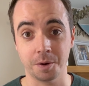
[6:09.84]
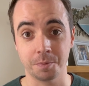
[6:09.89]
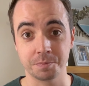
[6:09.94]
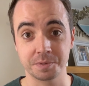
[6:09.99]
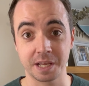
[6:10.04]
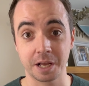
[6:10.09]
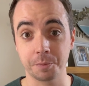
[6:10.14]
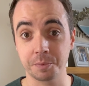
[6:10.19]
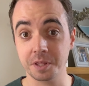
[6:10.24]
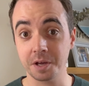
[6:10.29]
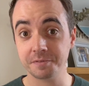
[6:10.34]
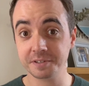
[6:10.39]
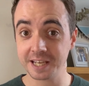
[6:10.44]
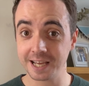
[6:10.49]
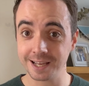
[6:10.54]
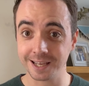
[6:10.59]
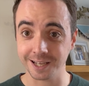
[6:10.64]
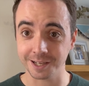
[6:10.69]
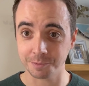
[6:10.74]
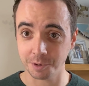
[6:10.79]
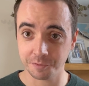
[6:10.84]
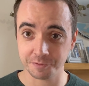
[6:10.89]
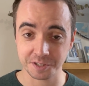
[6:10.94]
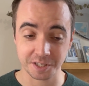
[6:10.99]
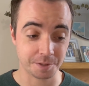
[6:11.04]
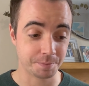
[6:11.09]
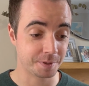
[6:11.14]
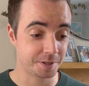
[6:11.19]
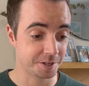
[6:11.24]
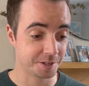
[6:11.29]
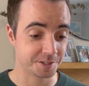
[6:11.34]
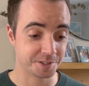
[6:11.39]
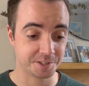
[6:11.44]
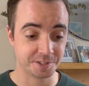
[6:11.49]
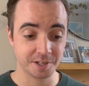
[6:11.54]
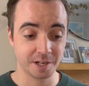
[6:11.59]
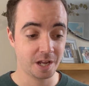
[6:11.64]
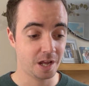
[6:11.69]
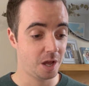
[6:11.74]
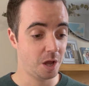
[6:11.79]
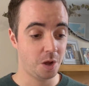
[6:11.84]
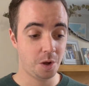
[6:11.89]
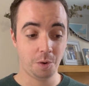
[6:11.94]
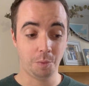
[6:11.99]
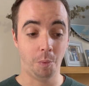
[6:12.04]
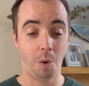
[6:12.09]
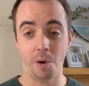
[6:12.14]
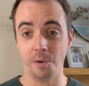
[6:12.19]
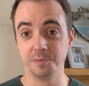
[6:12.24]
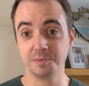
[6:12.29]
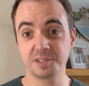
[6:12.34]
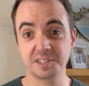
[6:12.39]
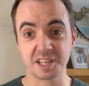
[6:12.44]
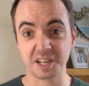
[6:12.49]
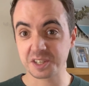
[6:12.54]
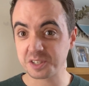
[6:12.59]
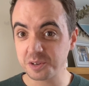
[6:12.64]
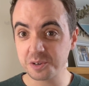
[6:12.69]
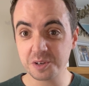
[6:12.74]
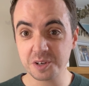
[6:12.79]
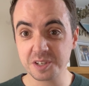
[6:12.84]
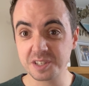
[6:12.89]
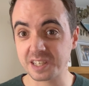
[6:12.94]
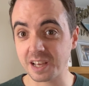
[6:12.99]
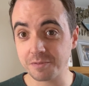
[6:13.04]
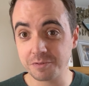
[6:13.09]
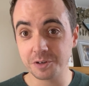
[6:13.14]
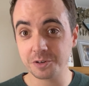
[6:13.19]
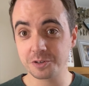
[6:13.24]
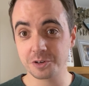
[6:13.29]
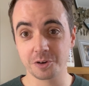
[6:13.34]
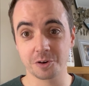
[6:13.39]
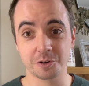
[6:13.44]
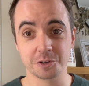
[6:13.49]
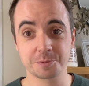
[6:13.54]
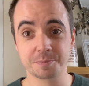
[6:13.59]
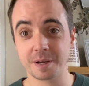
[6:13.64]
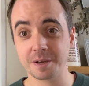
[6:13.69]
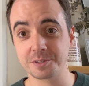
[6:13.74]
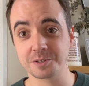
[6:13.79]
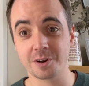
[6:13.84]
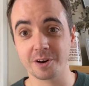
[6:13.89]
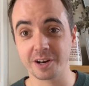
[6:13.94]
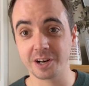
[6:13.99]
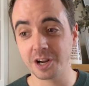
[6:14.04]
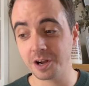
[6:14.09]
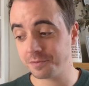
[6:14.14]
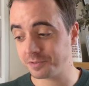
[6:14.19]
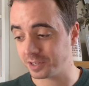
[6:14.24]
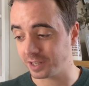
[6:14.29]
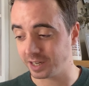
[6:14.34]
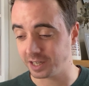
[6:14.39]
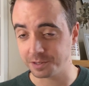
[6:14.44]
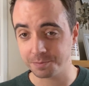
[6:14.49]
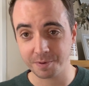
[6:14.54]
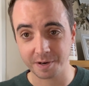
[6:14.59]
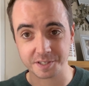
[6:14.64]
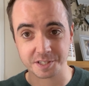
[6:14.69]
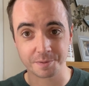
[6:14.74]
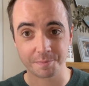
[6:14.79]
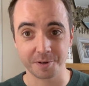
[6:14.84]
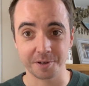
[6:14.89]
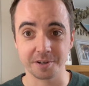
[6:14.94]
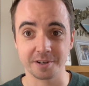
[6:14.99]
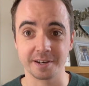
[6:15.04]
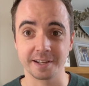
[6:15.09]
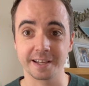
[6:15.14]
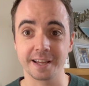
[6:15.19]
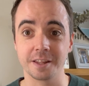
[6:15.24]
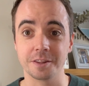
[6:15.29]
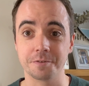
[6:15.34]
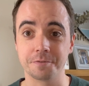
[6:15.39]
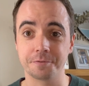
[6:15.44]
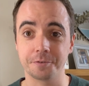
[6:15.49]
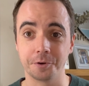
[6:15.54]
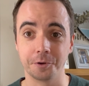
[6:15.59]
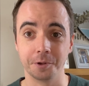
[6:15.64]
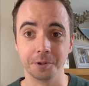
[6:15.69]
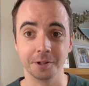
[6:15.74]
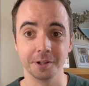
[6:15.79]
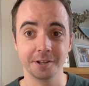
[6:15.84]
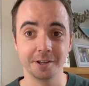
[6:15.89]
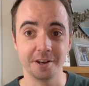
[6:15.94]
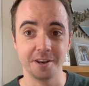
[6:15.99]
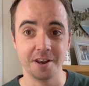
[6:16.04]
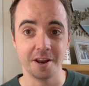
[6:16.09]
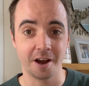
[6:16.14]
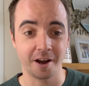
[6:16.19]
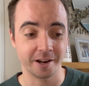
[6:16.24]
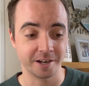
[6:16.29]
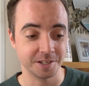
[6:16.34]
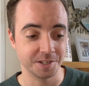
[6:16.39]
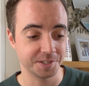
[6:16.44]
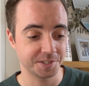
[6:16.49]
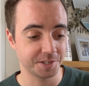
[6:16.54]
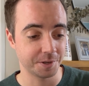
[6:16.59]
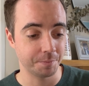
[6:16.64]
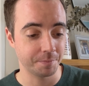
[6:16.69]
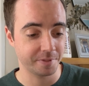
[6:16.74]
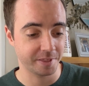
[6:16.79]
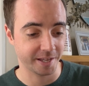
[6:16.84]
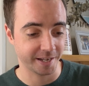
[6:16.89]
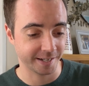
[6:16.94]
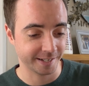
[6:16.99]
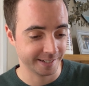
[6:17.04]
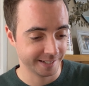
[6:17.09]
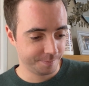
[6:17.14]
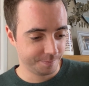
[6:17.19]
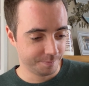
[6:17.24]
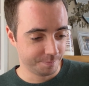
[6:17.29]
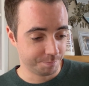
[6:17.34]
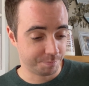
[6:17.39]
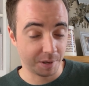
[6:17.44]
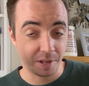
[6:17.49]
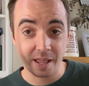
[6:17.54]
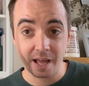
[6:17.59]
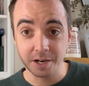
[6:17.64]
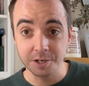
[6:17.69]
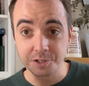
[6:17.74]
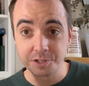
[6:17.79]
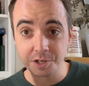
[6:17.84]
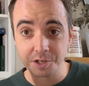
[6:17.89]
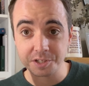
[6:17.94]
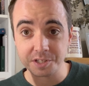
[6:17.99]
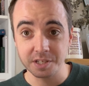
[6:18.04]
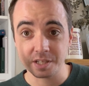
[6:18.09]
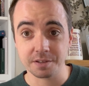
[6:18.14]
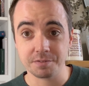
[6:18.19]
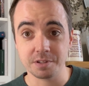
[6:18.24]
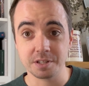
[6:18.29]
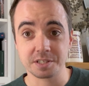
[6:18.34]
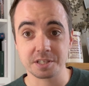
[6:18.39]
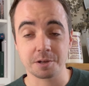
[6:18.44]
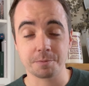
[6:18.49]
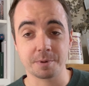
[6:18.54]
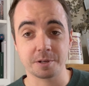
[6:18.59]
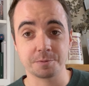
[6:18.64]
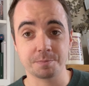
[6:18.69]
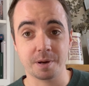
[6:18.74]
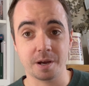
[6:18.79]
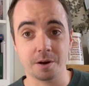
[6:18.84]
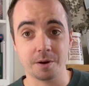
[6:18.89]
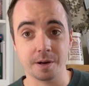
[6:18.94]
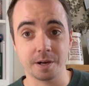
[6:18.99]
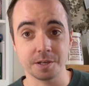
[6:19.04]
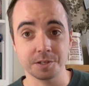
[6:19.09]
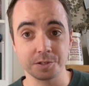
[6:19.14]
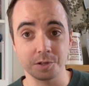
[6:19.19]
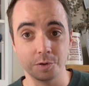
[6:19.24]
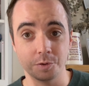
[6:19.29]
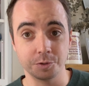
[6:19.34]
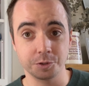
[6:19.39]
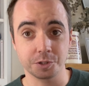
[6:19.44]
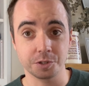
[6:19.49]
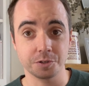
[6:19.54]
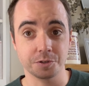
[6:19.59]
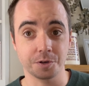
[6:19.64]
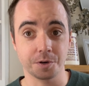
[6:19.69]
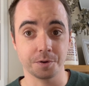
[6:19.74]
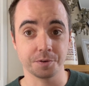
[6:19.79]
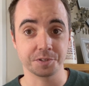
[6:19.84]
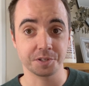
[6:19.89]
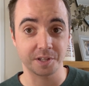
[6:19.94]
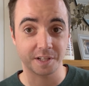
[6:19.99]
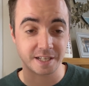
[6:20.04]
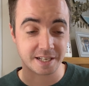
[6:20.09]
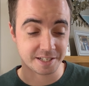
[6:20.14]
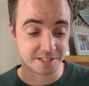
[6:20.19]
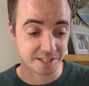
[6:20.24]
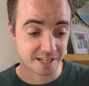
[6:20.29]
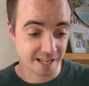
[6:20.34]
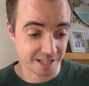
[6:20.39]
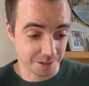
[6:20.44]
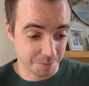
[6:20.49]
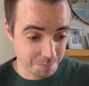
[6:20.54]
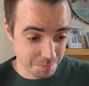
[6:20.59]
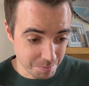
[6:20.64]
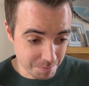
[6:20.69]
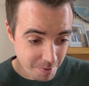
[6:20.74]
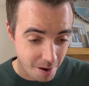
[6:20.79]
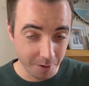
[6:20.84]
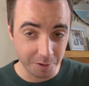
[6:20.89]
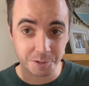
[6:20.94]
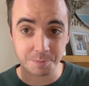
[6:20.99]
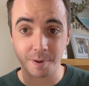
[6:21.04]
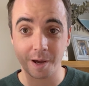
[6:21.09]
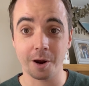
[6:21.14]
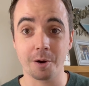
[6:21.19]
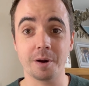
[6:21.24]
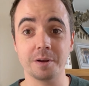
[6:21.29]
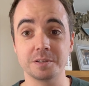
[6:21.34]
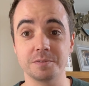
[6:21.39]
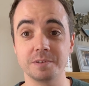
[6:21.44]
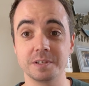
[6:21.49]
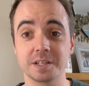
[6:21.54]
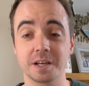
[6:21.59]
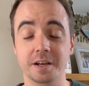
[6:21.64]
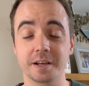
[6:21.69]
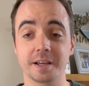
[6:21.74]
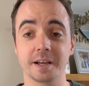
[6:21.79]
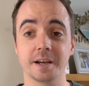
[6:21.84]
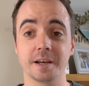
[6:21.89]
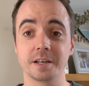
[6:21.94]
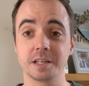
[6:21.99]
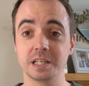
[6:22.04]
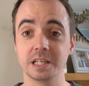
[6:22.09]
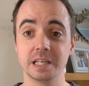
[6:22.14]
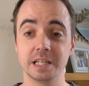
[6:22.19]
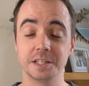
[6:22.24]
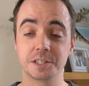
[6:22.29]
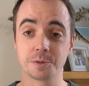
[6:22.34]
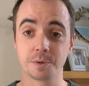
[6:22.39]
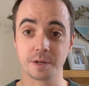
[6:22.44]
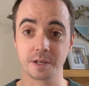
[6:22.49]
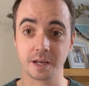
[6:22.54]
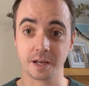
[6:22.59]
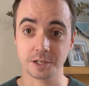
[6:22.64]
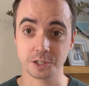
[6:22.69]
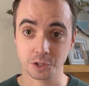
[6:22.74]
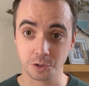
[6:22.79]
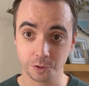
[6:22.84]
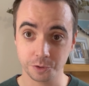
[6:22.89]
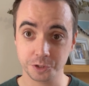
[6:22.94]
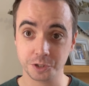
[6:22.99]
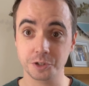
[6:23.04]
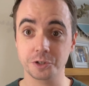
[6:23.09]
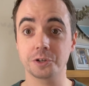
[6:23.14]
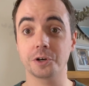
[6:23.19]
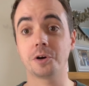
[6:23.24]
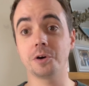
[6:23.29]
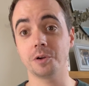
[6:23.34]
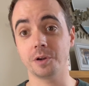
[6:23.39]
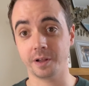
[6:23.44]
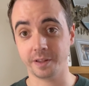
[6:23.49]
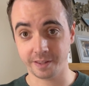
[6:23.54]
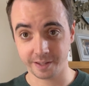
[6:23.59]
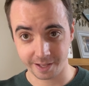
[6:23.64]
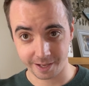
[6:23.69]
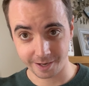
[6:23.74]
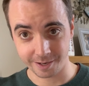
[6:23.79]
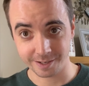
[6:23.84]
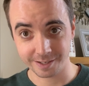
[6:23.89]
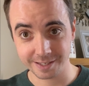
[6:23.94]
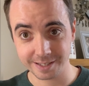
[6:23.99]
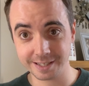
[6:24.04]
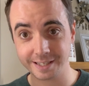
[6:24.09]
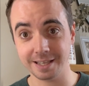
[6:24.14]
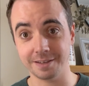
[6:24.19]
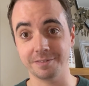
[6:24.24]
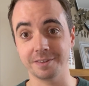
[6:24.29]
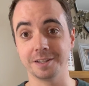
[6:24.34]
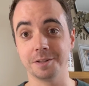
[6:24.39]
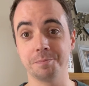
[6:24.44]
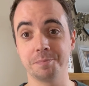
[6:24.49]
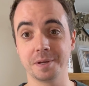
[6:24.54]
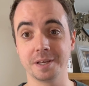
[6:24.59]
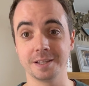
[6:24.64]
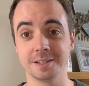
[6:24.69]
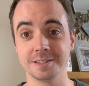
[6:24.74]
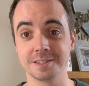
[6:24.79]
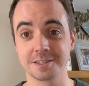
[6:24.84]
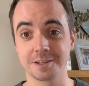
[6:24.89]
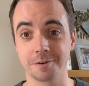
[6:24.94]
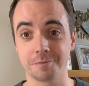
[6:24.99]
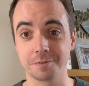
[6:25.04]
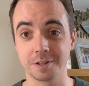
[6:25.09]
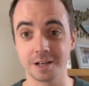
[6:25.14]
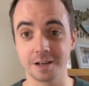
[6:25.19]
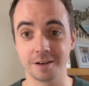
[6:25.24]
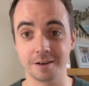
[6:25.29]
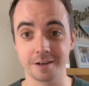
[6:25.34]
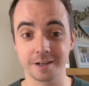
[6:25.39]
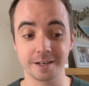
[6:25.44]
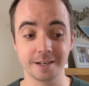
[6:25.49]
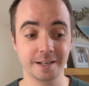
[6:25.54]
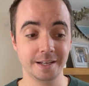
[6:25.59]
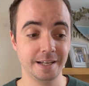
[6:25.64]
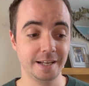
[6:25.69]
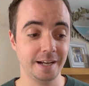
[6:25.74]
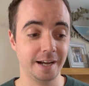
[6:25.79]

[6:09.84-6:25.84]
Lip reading: to help with overtaking, obviously, because what, 600, 700 horsepower is not enough, so you need to press the button and get the full 9 something. But that doesn't give you the same amount of power as launch control. So to get the most power out of your Taycan, you need to engage launch control and then give it the beans off the line.